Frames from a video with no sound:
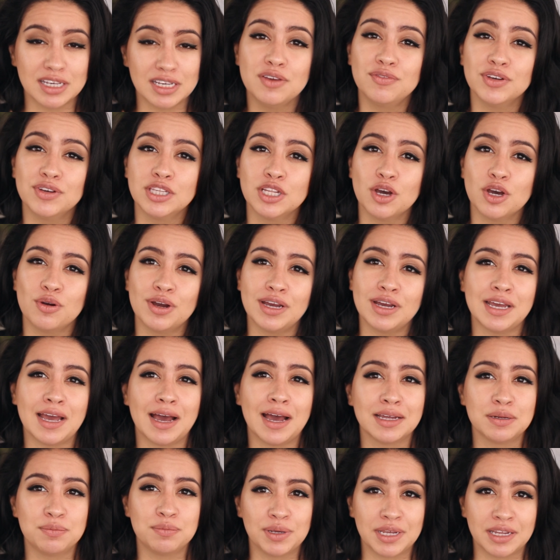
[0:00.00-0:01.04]
even though it
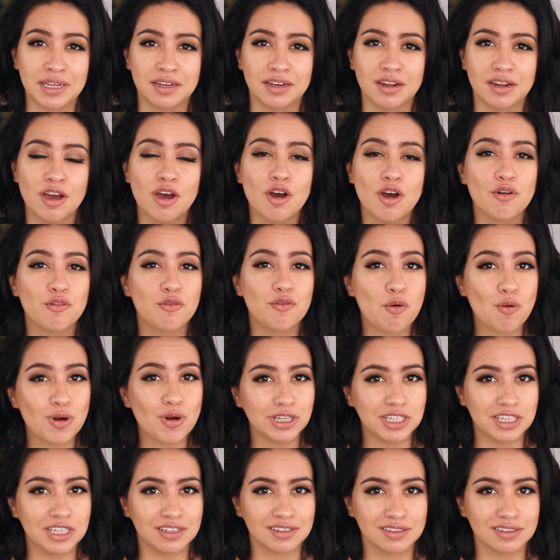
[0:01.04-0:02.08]
had been 4
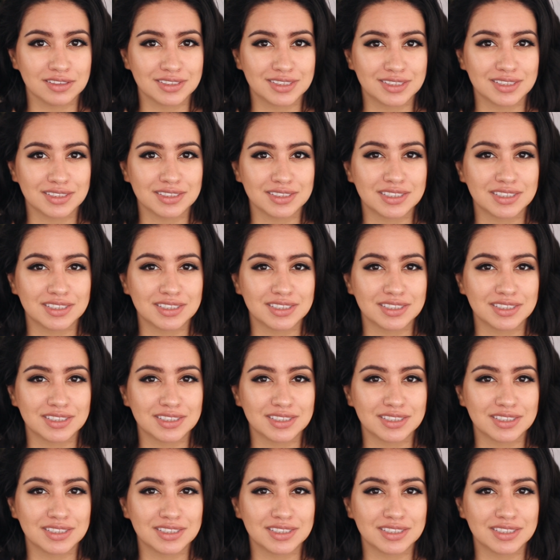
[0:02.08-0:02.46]
years